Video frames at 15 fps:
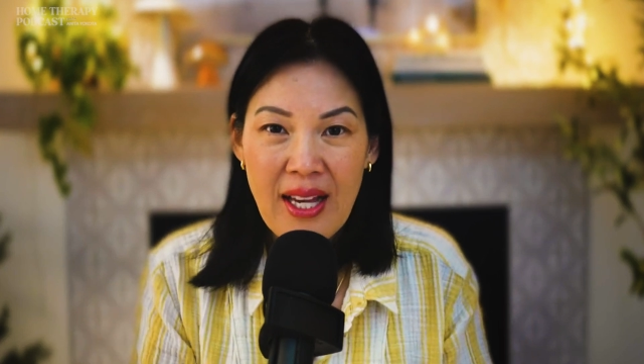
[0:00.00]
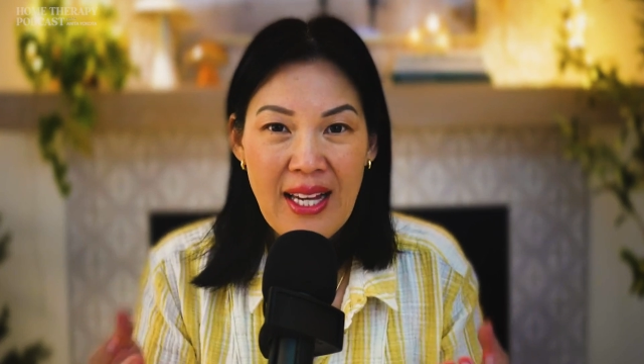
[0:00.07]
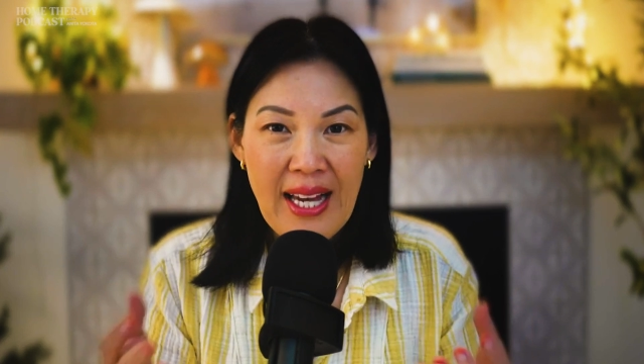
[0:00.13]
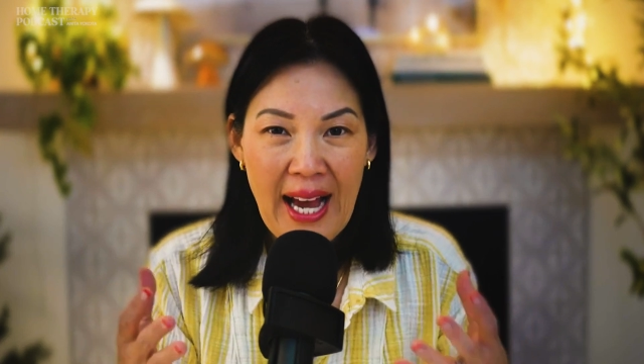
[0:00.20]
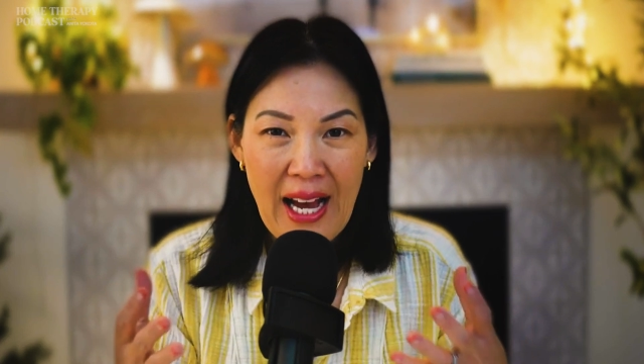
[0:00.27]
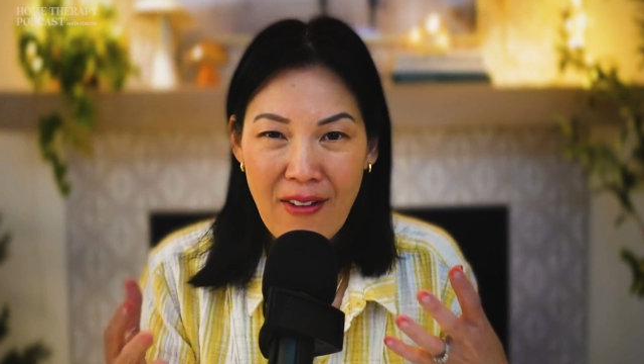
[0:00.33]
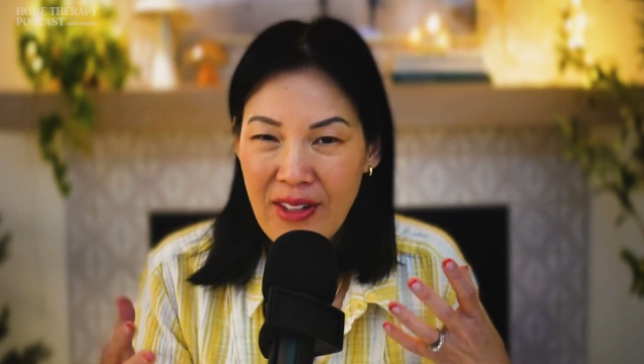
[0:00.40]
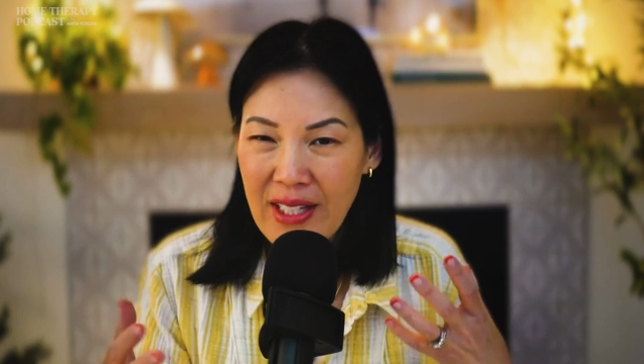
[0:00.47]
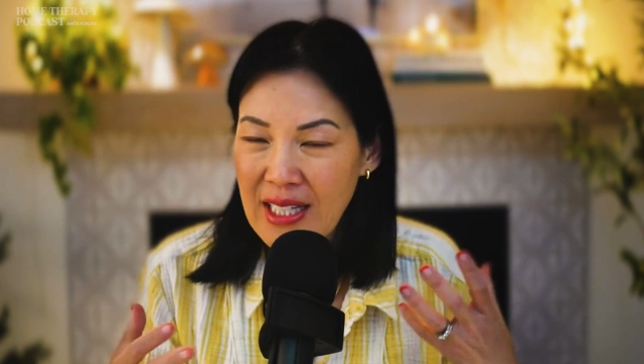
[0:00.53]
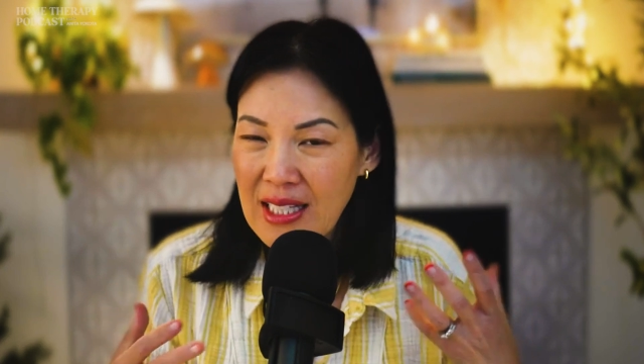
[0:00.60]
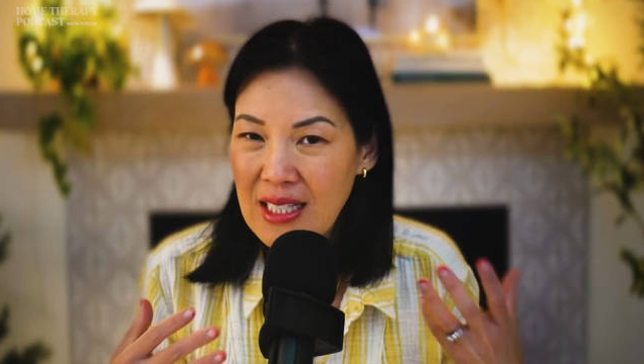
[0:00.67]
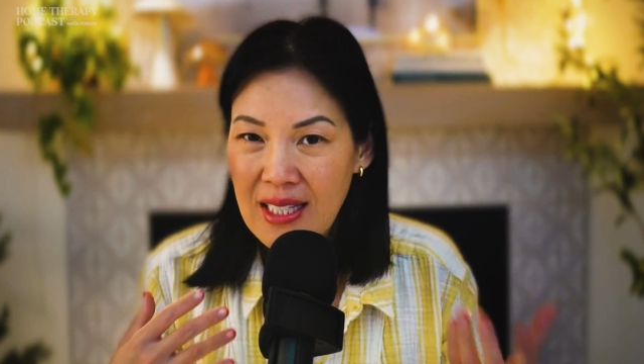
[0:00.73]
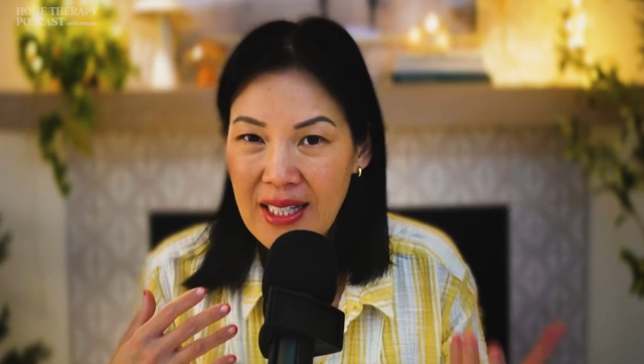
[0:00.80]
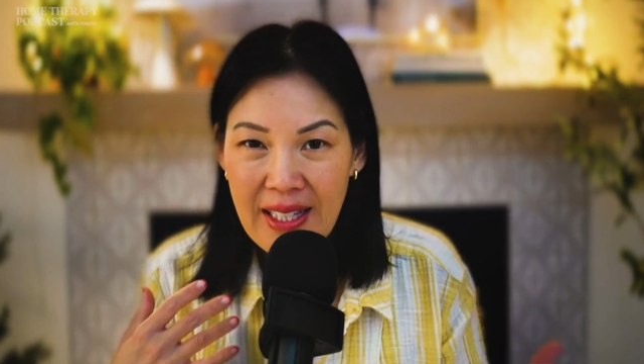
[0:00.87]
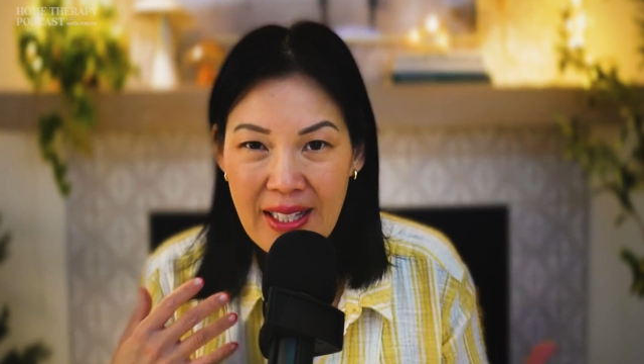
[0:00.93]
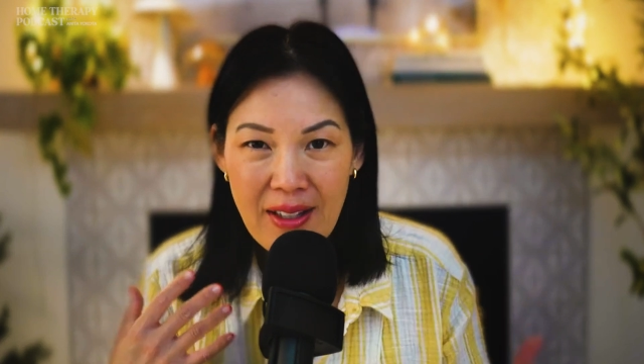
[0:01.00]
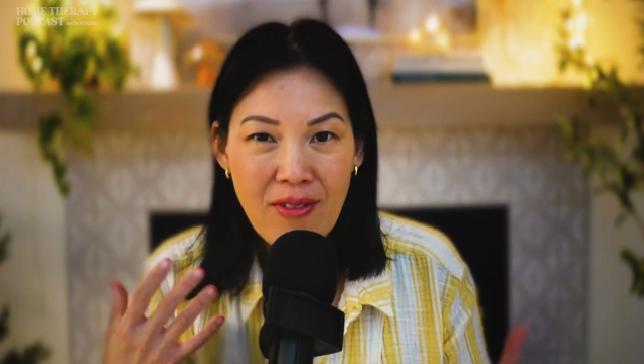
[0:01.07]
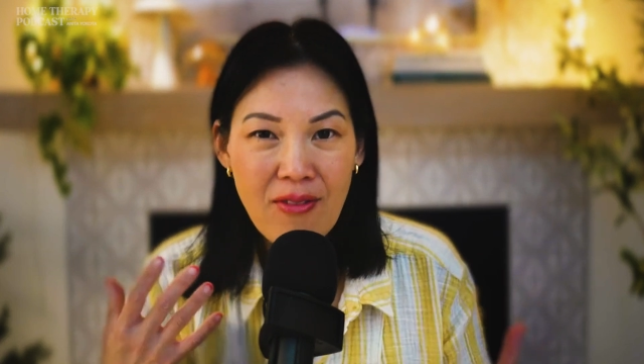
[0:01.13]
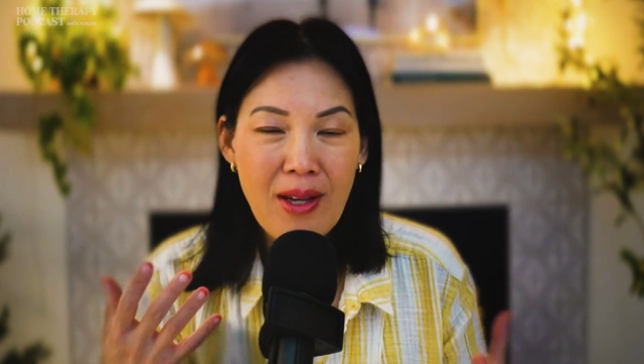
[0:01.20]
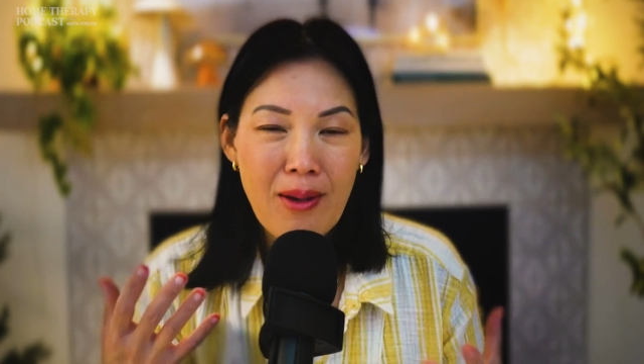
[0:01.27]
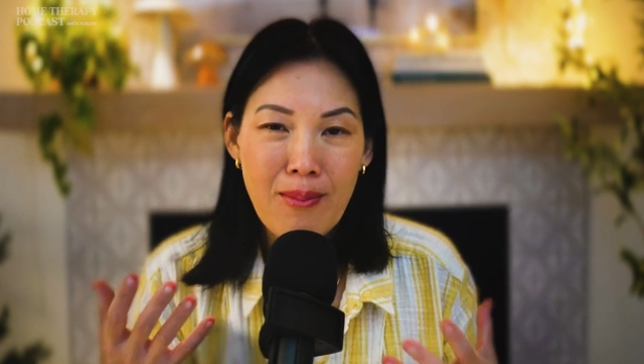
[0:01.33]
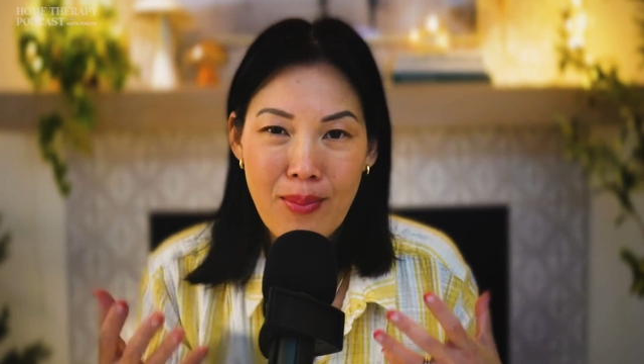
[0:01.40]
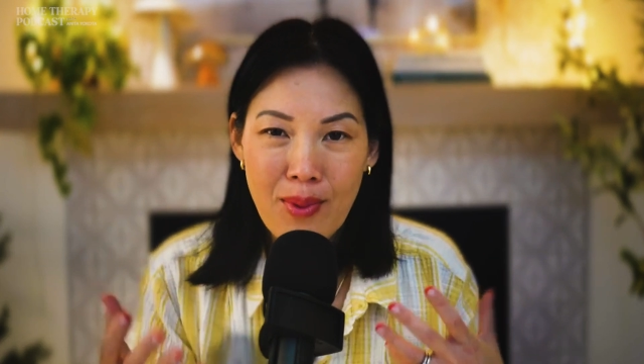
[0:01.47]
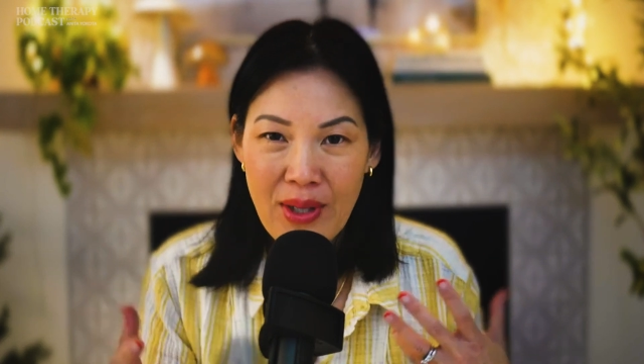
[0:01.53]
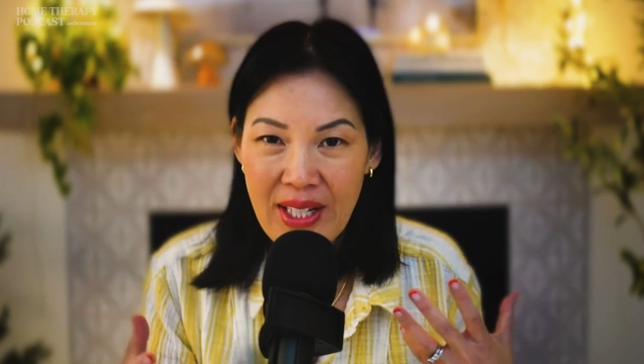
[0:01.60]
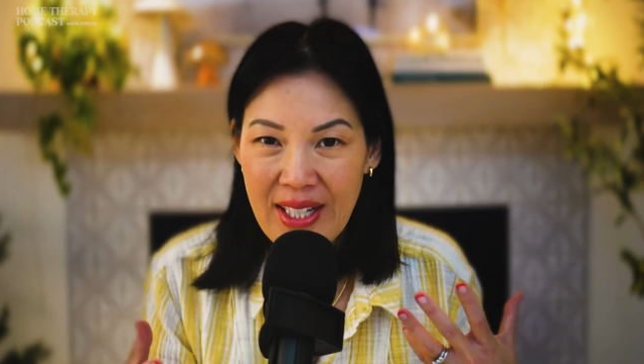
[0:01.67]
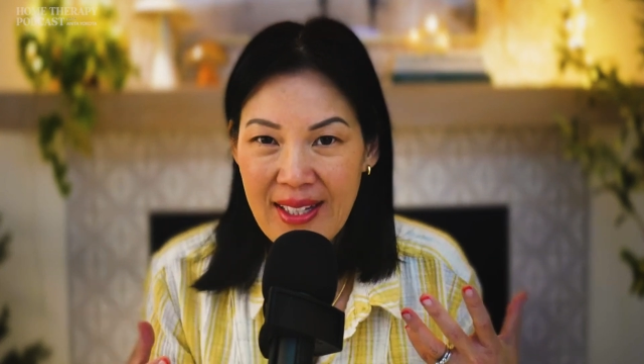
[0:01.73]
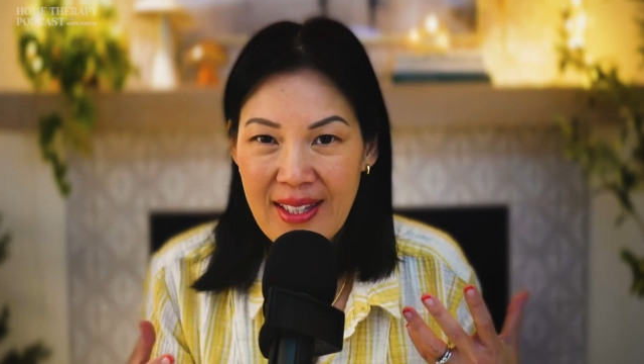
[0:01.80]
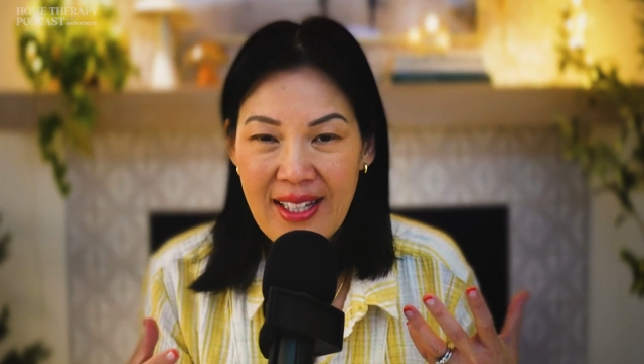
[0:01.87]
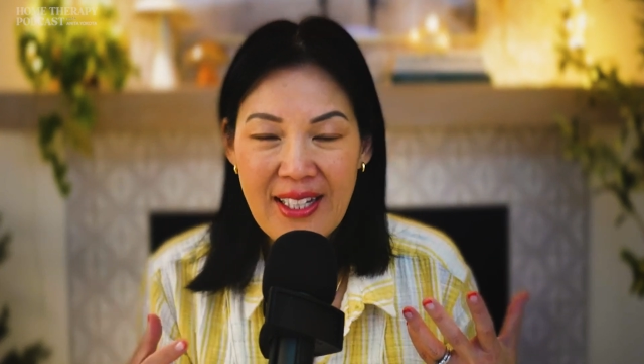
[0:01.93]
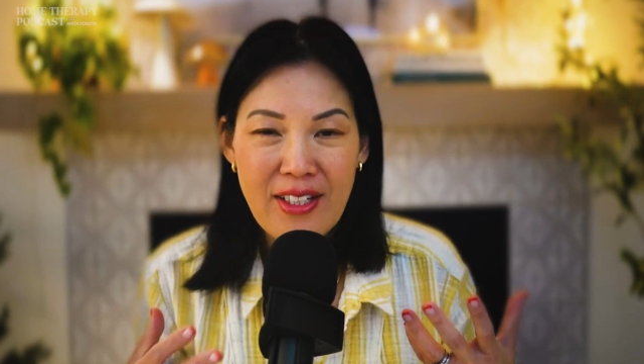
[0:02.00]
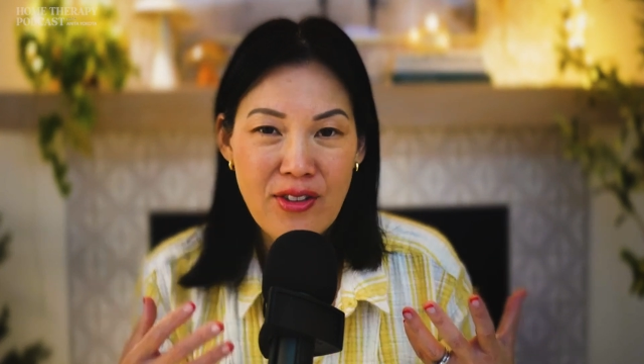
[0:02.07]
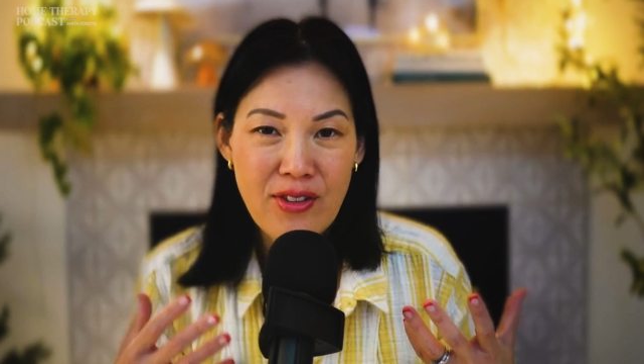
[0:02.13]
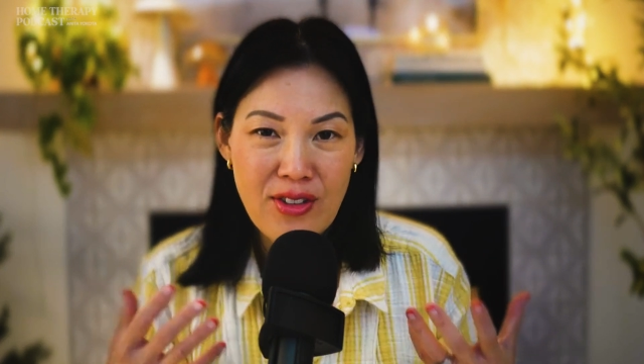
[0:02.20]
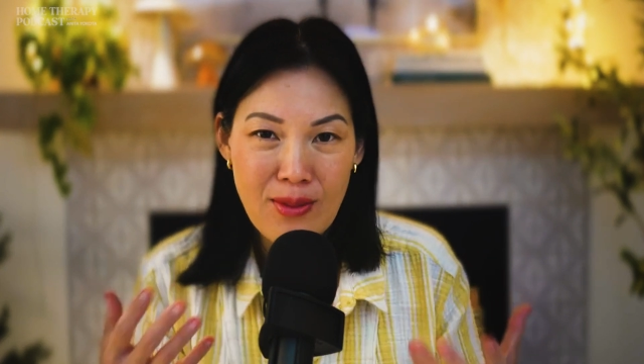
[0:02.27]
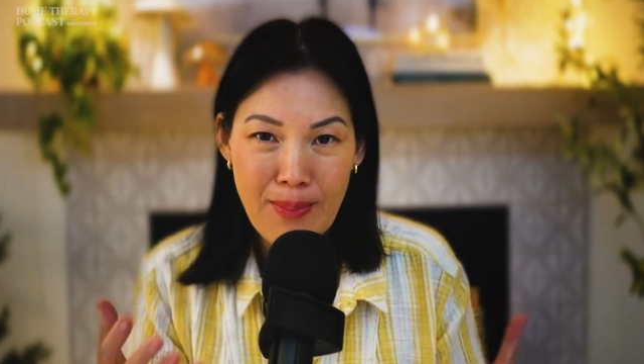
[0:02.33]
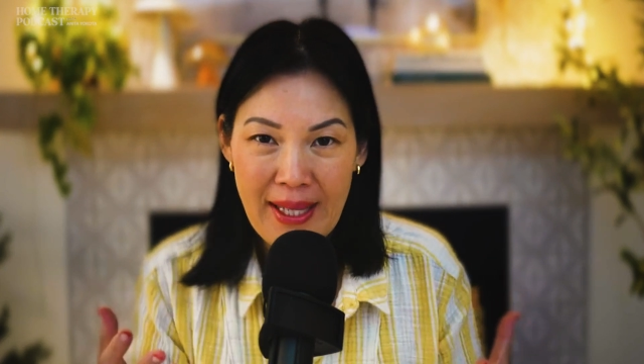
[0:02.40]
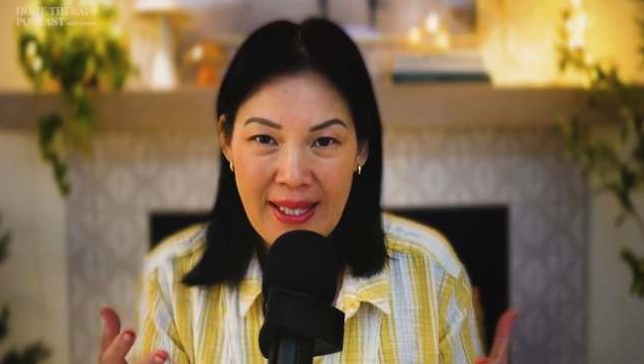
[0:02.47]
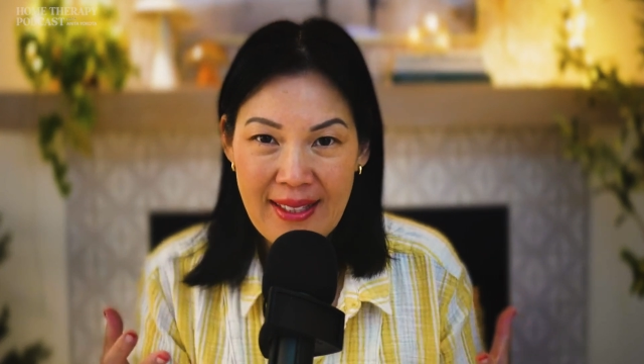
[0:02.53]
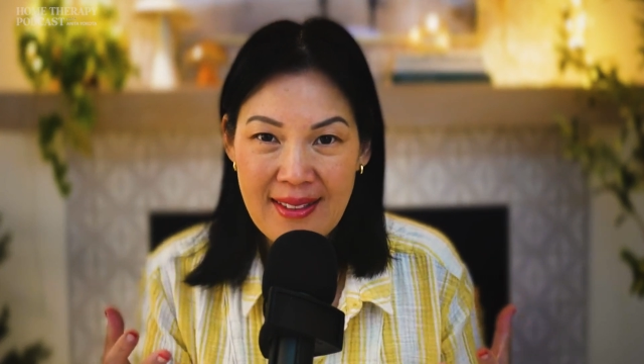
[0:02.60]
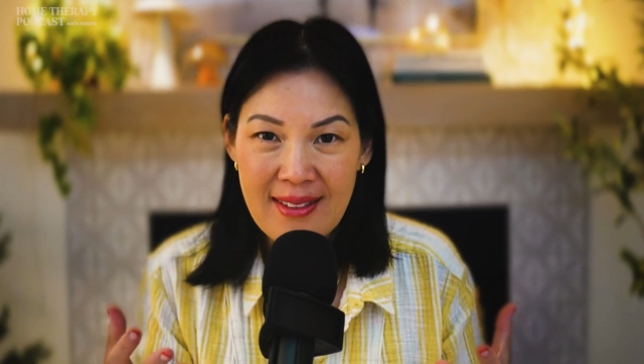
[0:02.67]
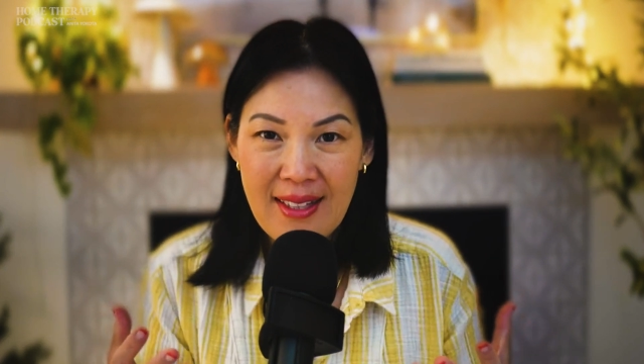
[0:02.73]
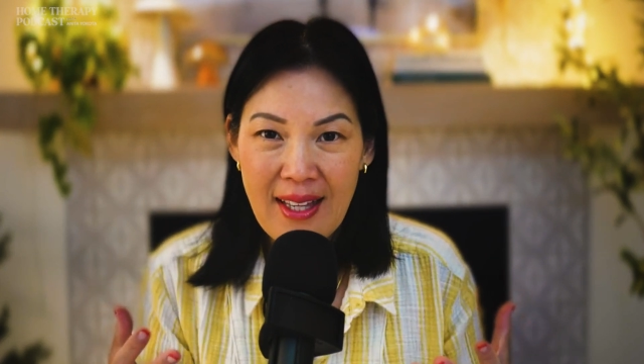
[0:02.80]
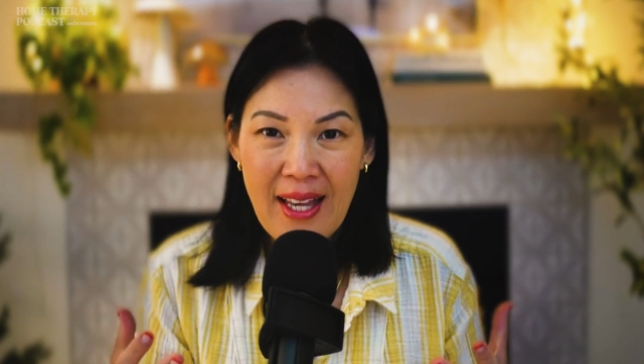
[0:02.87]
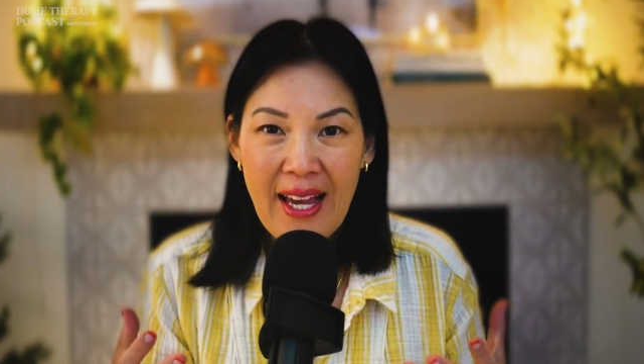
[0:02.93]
having it live and breathe in your space.